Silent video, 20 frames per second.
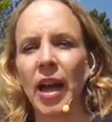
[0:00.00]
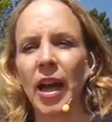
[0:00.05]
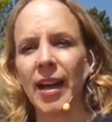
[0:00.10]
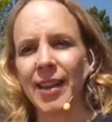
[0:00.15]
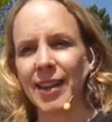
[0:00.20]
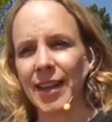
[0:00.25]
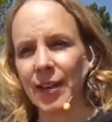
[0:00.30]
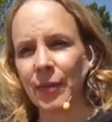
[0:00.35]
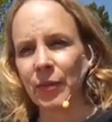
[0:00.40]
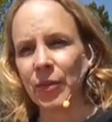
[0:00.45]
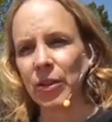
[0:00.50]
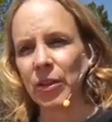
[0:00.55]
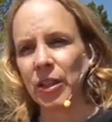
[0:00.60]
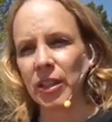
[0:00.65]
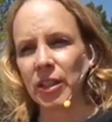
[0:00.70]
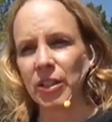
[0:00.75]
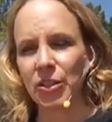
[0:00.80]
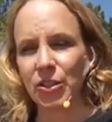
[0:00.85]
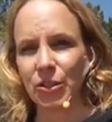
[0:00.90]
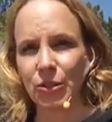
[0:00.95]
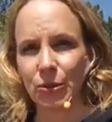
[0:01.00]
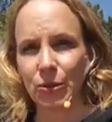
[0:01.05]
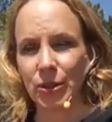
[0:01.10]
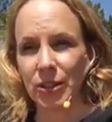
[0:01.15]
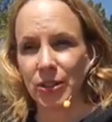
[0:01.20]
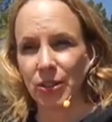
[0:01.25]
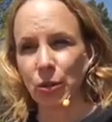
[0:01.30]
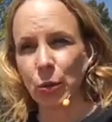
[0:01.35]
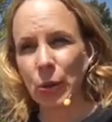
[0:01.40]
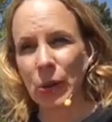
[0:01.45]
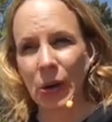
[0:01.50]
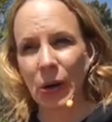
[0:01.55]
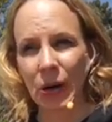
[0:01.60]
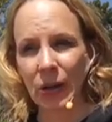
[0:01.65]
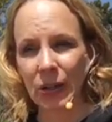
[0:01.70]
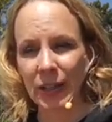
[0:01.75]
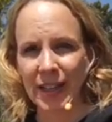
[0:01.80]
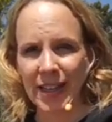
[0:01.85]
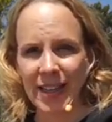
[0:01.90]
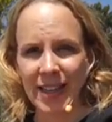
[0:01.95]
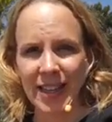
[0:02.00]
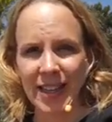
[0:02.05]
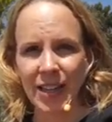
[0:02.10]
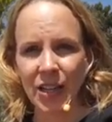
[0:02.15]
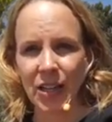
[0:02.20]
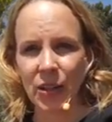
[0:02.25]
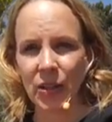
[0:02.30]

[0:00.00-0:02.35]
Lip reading: And then we're going to do this crawling